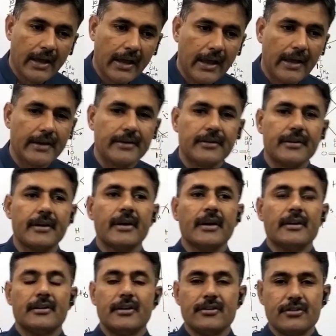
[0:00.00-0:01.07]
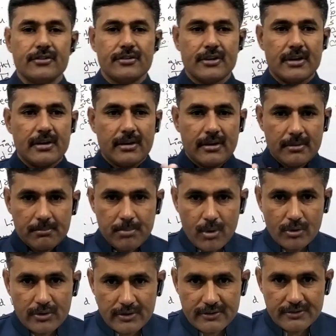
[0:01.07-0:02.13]
And this is an
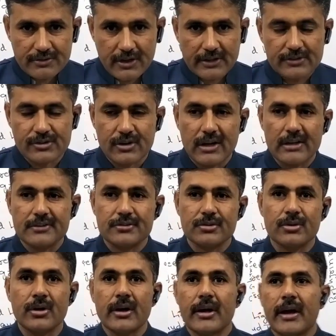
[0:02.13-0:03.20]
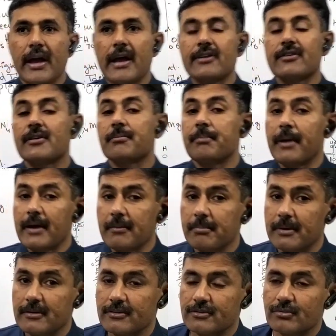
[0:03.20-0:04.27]
important structure also as in a
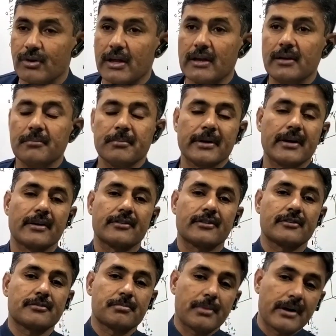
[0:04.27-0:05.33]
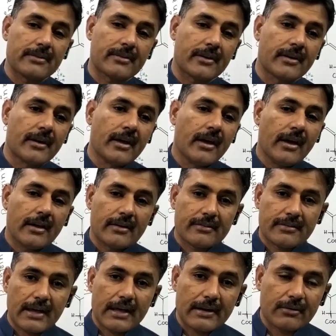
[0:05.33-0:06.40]
pigment as well, because it's present in a
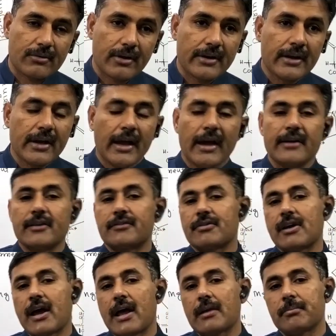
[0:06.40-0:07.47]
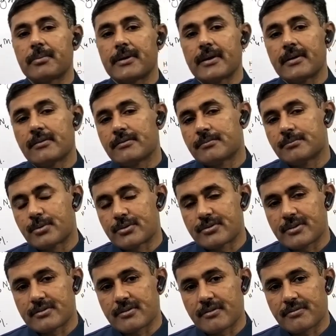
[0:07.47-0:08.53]
thylakoid and it will help in a
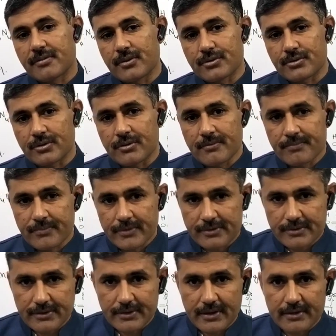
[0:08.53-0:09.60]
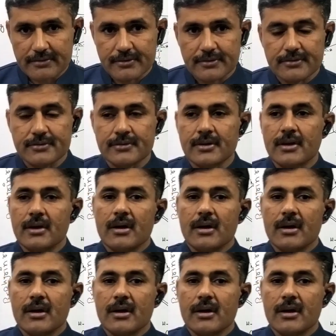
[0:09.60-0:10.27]
process of photosynthesis.